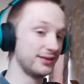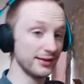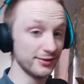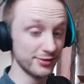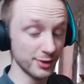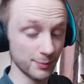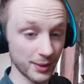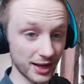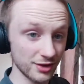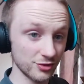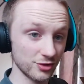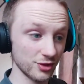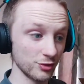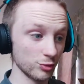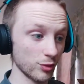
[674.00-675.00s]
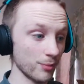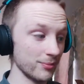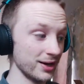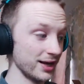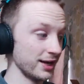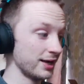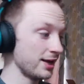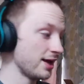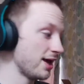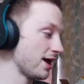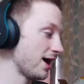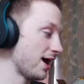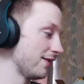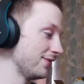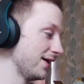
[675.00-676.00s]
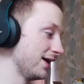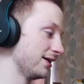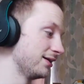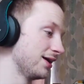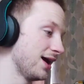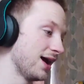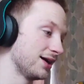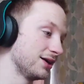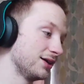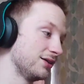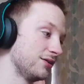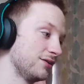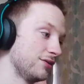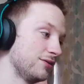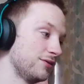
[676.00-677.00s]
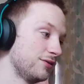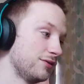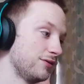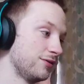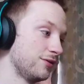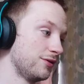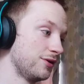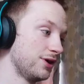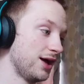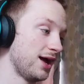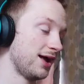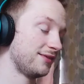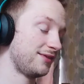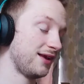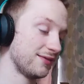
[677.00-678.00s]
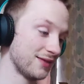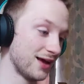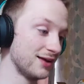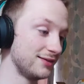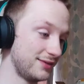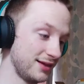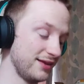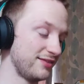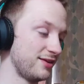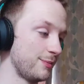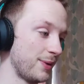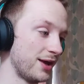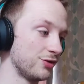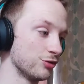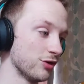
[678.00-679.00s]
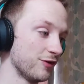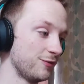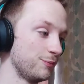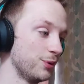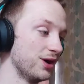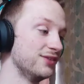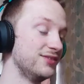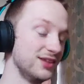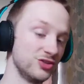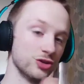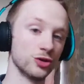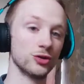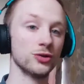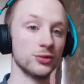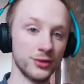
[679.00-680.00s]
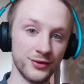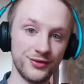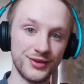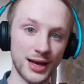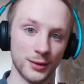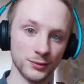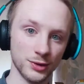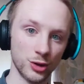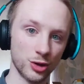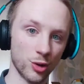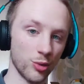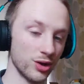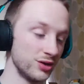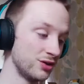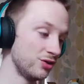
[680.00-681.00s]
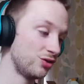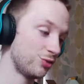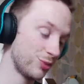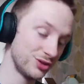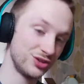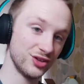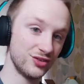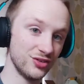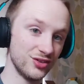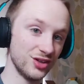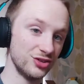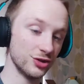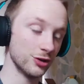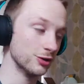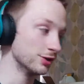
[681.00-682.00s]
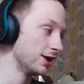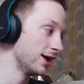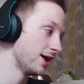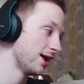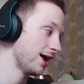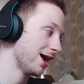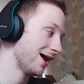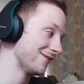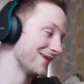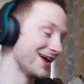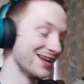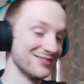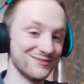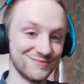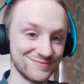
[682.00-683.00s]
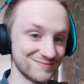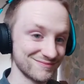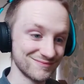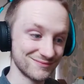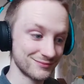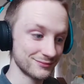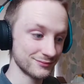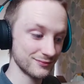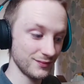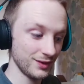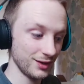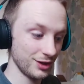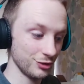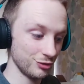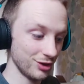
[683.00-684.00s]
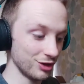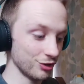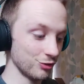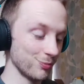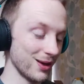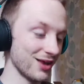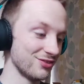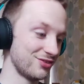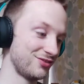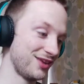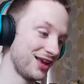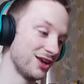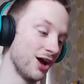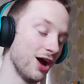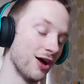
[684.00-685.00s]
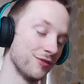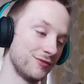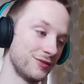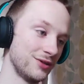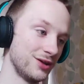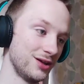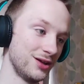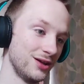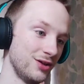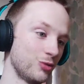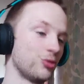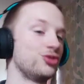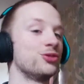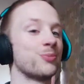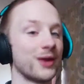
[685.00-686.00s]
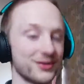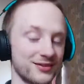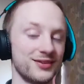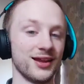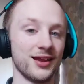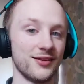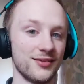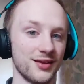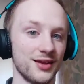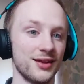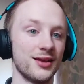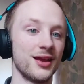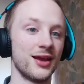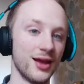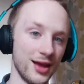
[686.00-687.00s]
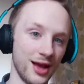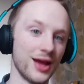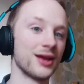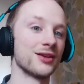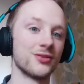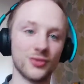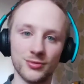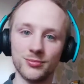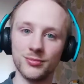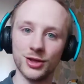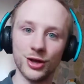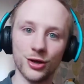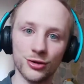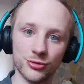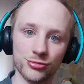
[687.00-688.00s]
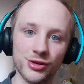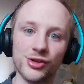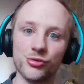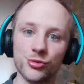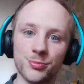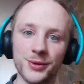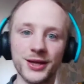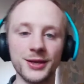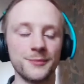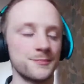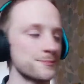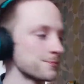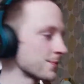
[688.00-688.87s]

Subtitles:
DC Pacers 1 minute, and then I can take that DC Pacer off, put a digital sound loco on, switch it to digital, and then train goes past, take it off, switch it back to DC, and, you know, rinse, repeat.